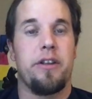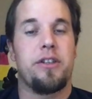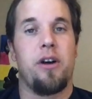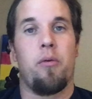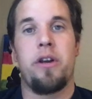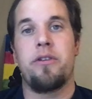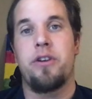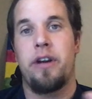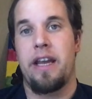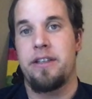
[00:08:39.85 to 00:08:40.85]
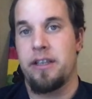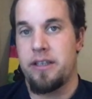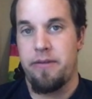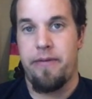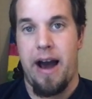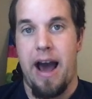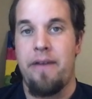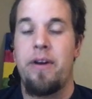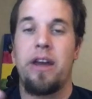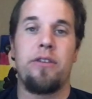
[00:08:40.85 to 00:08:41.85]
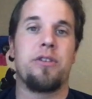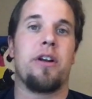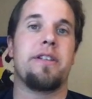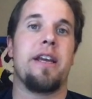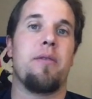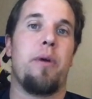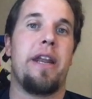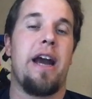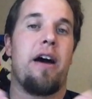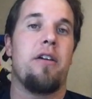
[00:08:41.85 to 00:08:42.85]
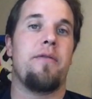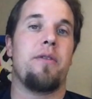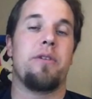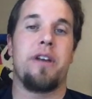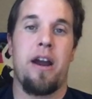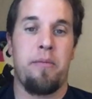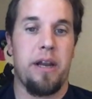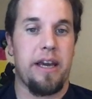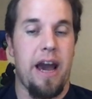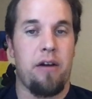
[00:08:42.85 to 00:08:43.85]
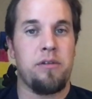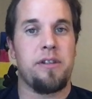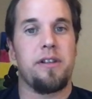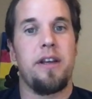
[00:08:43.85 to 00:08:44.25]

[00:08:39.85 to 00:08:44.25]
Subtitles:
So when you turn age 65 and you start taking money out of your retirement accounts,